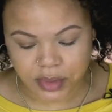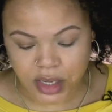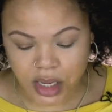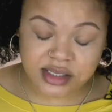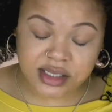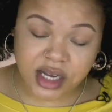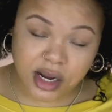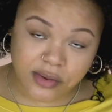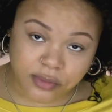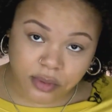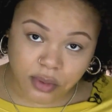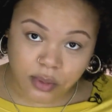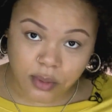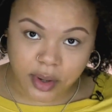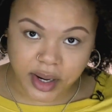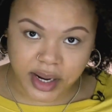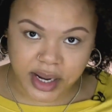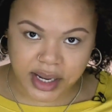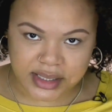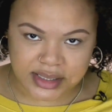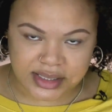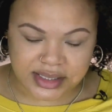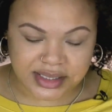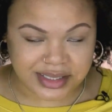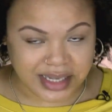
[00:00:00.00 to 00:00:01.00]
Several
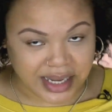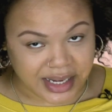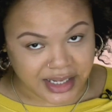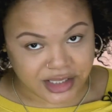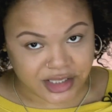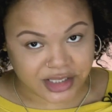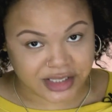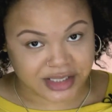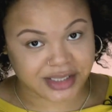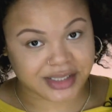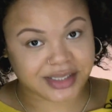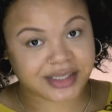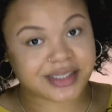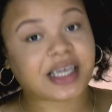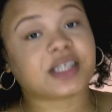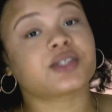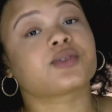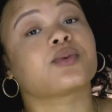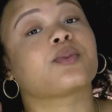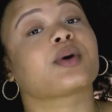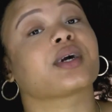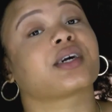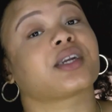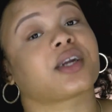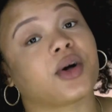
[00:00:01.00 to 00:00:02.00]
organizations, that's
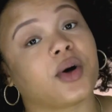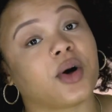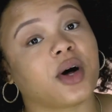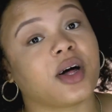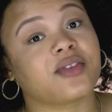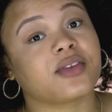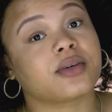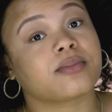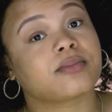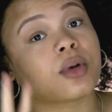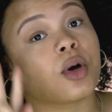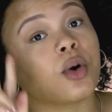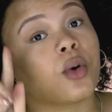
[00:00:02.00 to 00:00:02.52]
what we're gonna call them,